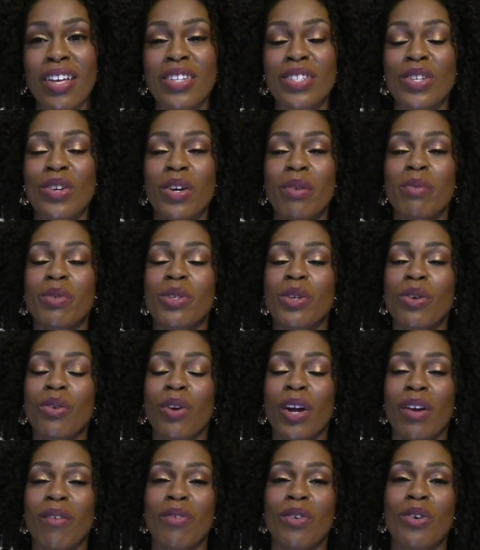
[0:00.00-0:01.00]
So I'm so
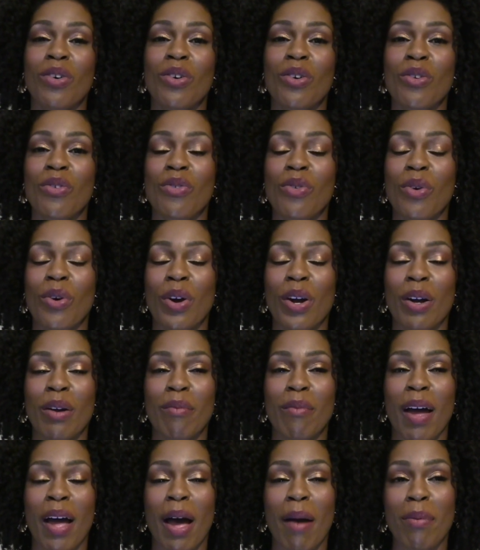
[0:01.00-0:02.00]
grateful
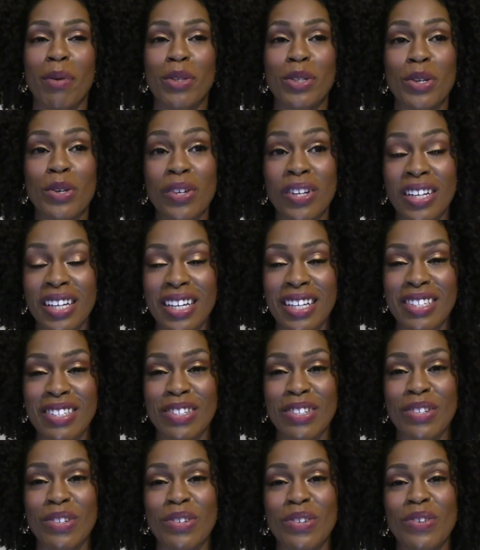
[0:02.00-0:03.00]
for my opportunity
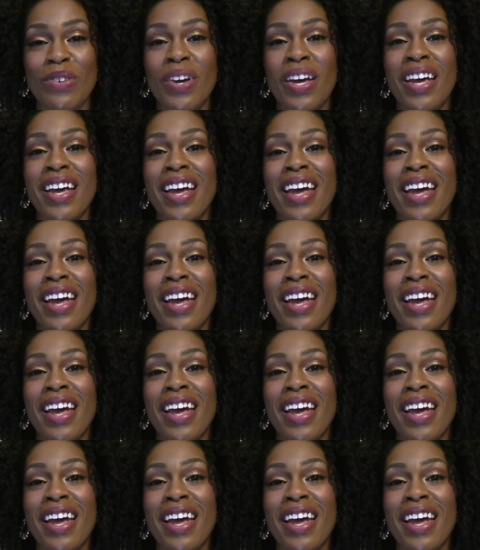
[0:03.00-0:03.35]
to